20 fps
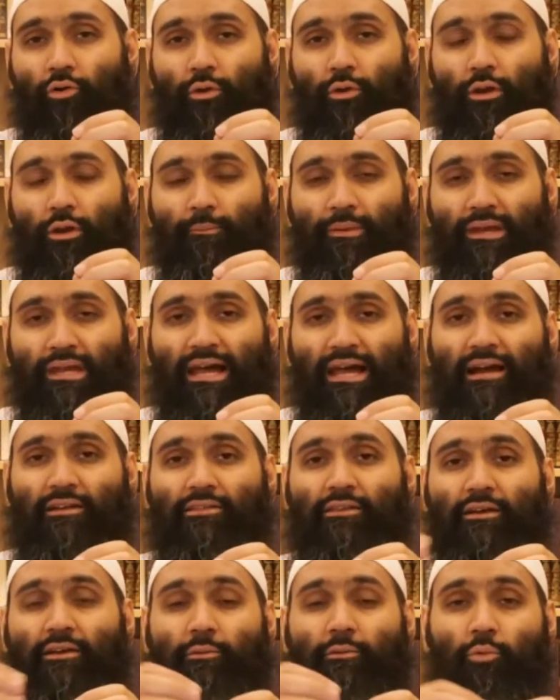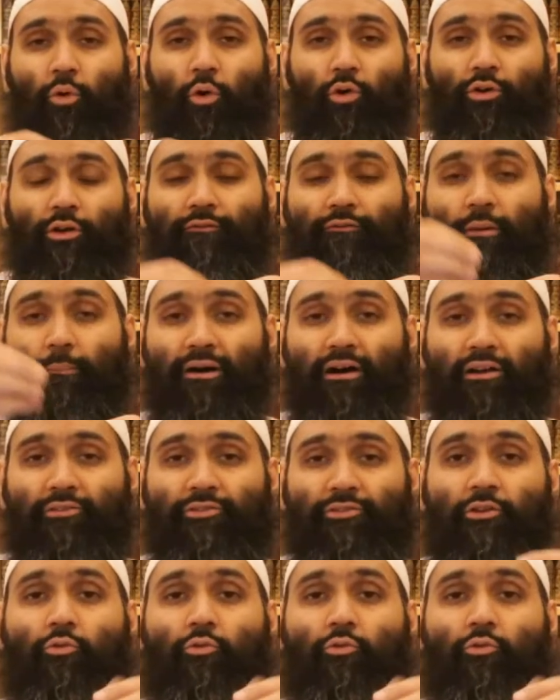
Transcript: will be like the reward of a person